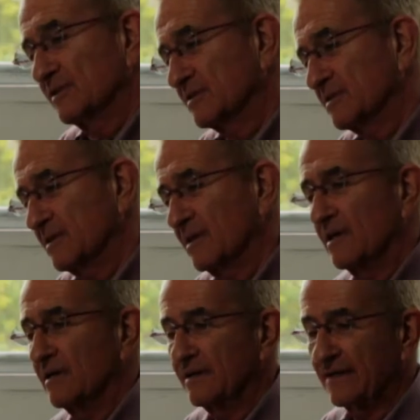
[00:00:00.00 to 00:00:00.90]
is
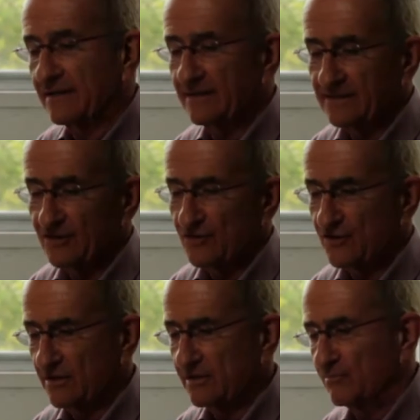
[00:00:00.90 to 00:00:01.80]
like
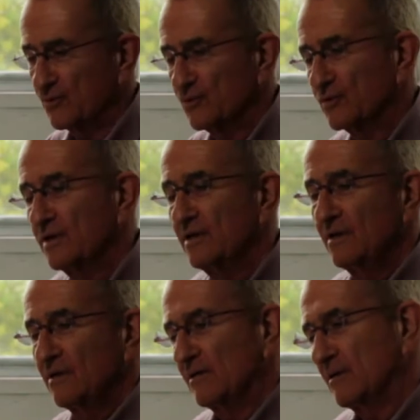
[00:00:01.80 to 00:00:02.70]
literature, the book,
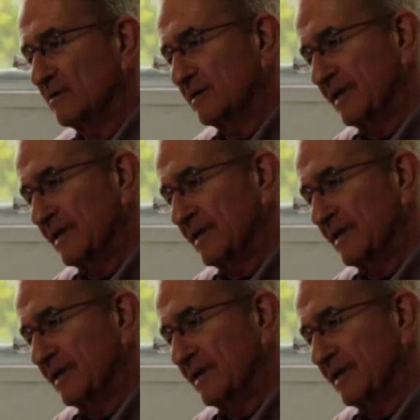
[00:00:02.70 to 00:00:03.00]
or